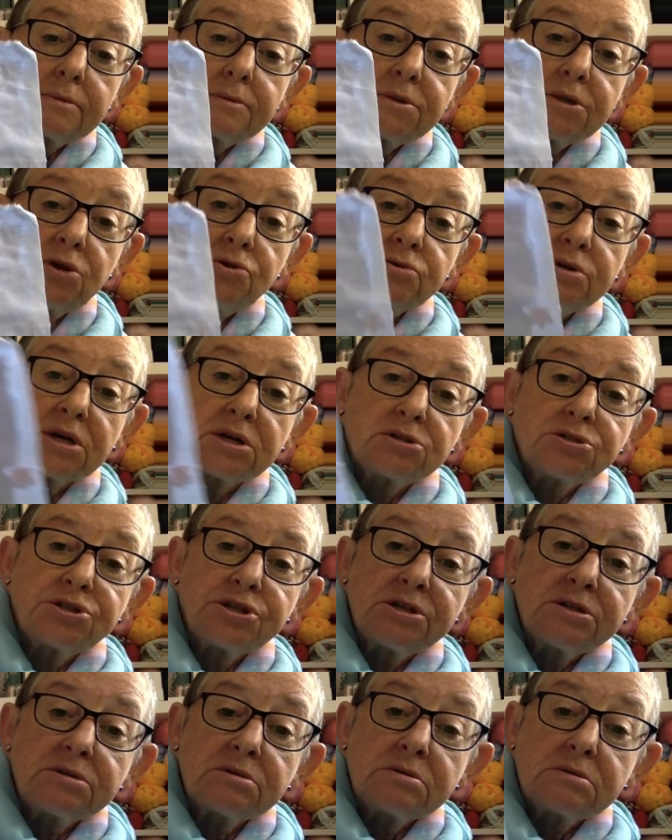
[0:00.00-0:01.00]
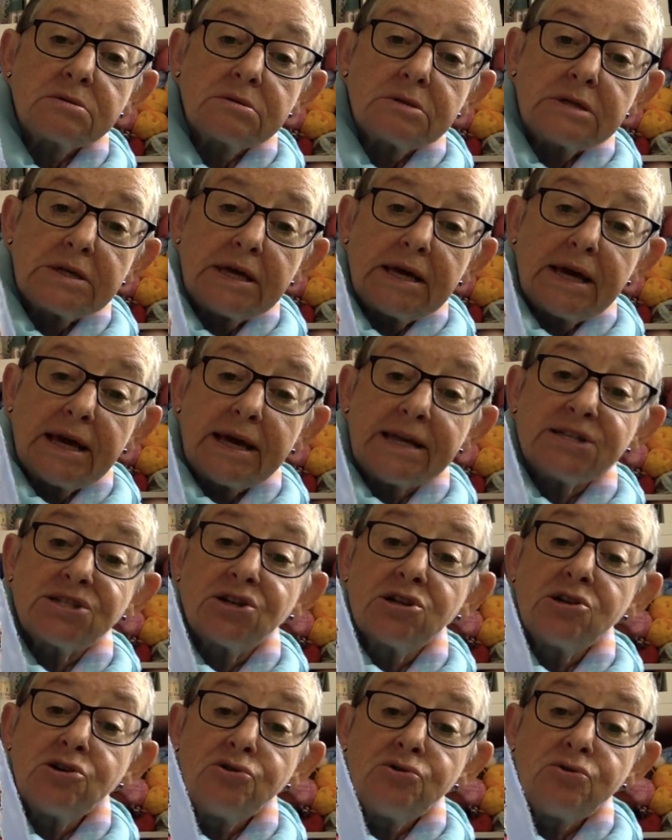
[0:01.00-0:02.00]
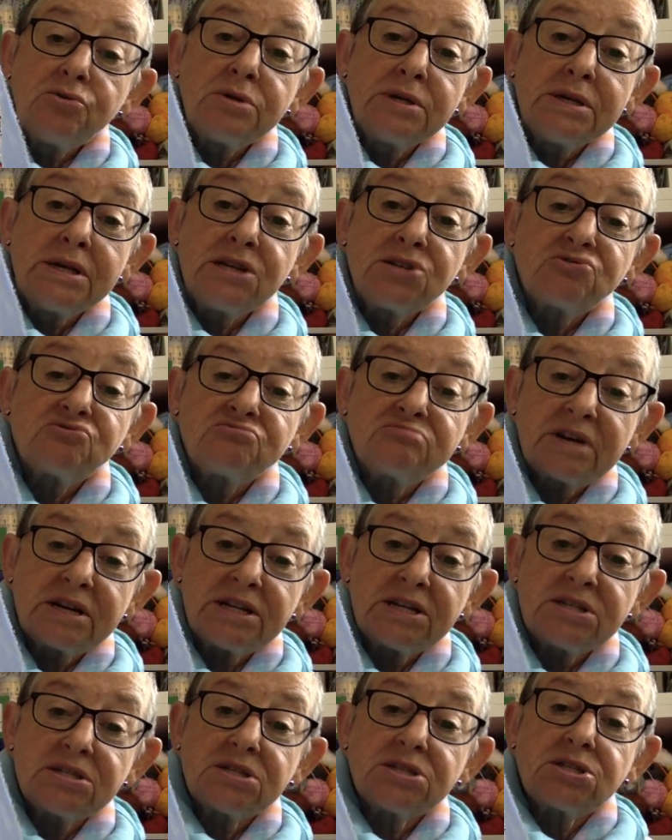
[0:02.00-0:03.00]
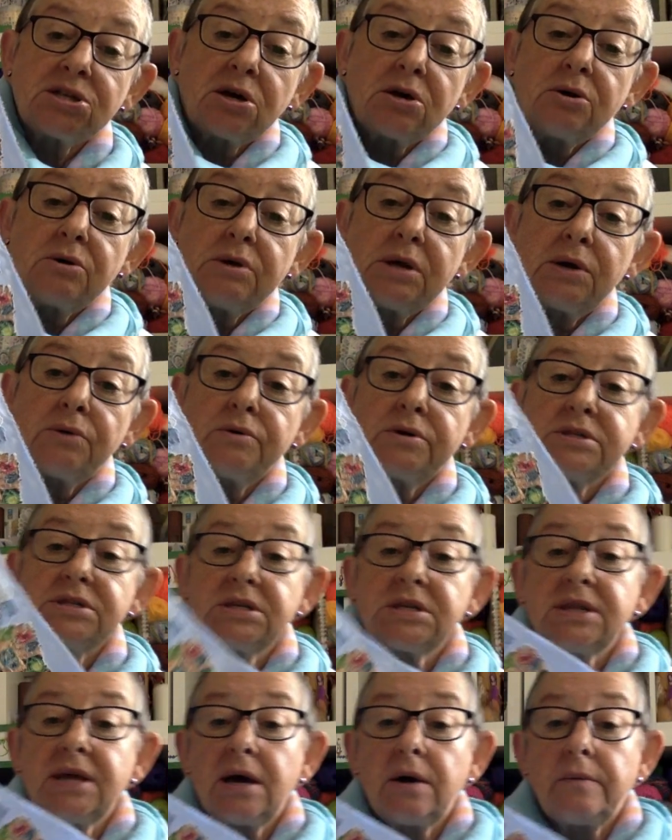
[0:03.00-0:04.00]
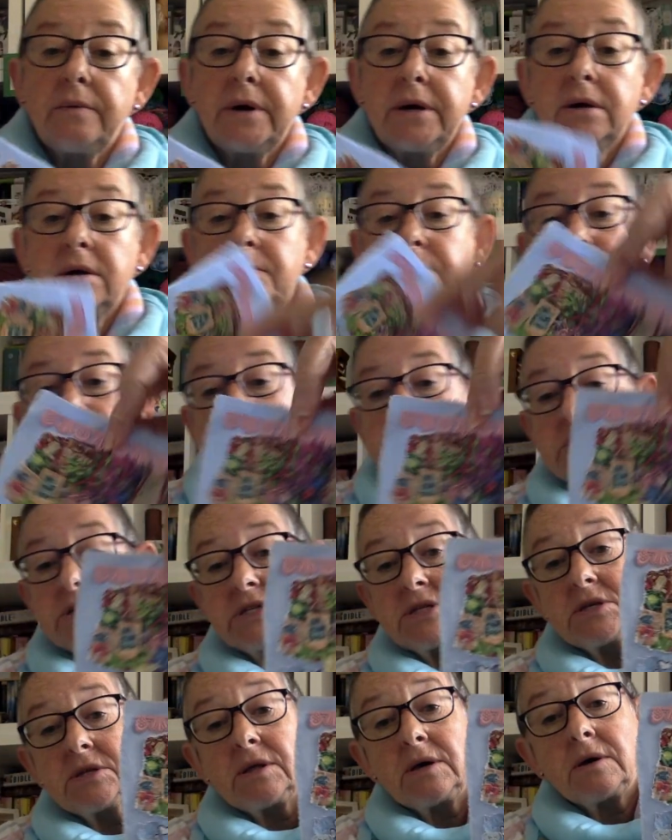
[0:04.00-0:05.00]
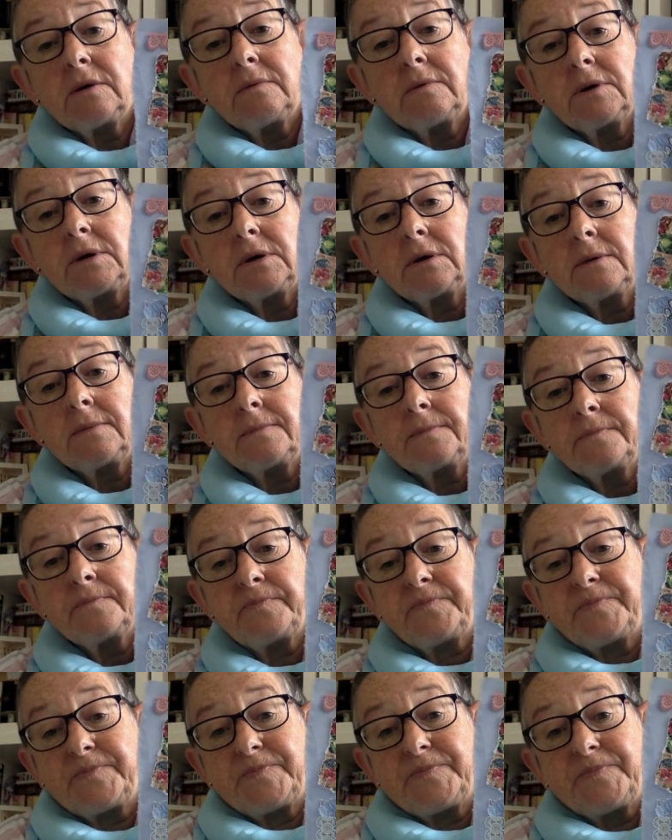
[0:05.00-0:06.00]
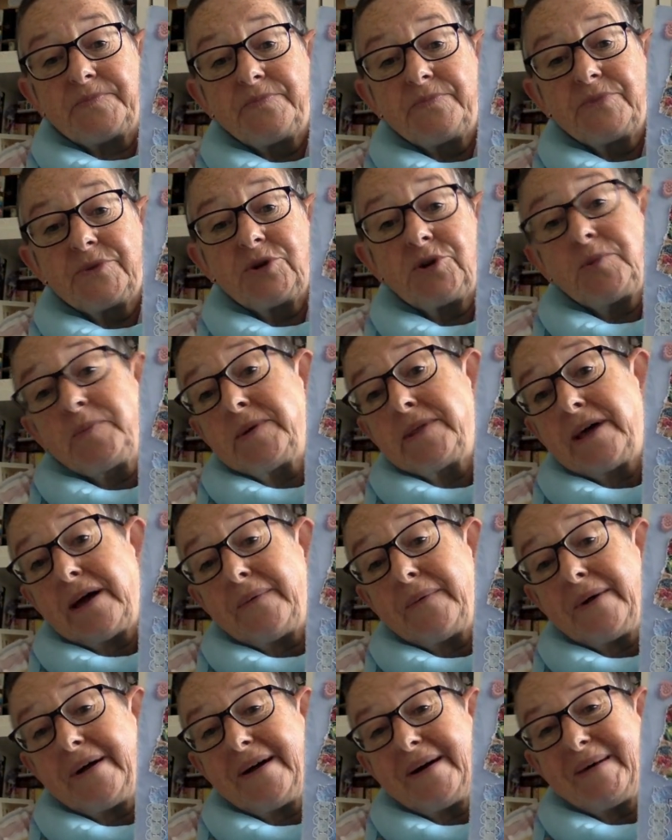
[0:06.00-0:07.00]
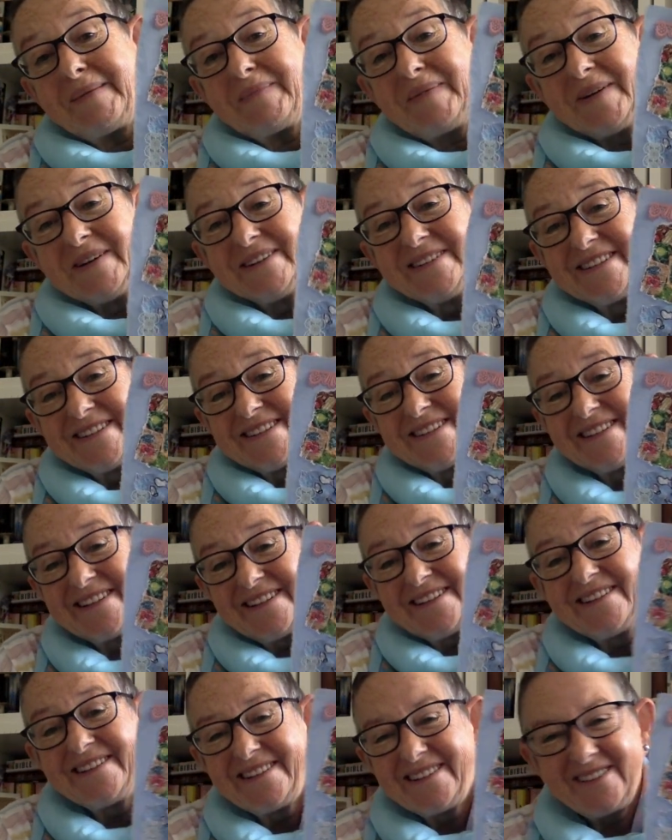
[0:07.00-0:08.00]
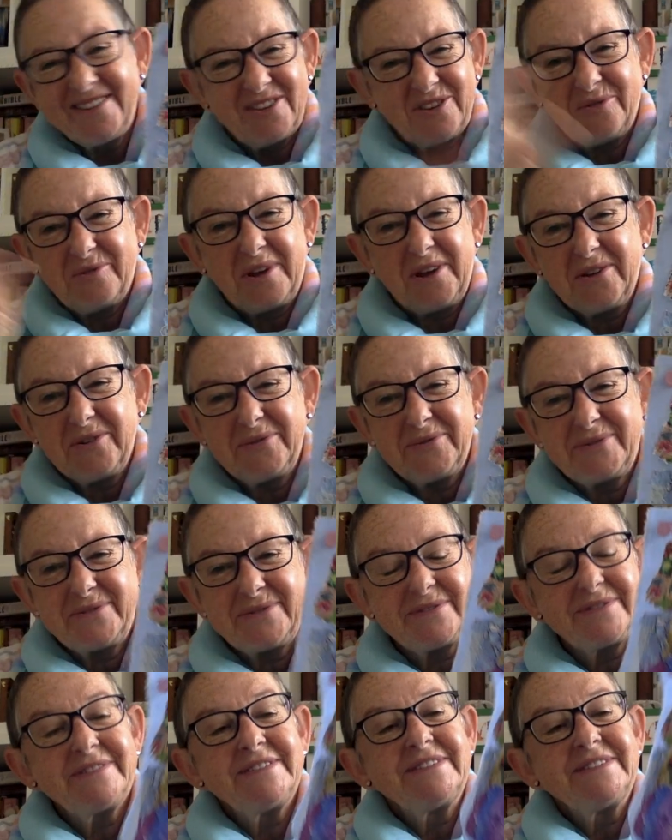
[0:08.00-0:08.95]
No touching. He's glued and he's ready to sew. Now, is it that way up or is it that way up? Could be that way up. Who knows?